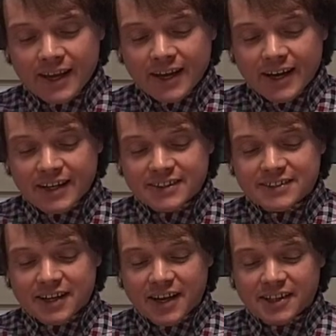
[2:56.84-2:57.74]
And
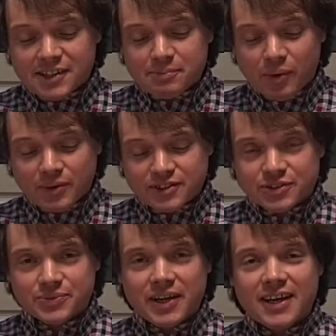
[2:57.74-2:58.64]
it's important to
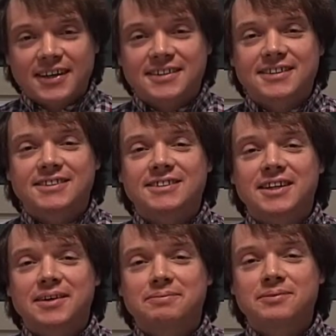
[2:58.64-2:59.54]
realize
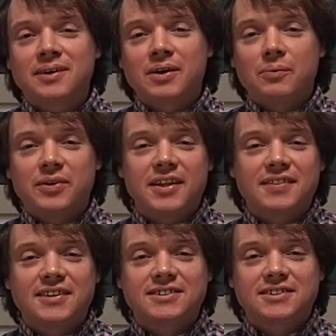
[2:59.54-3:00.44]
that within
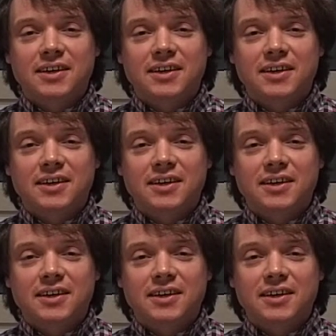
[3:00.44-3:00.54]
these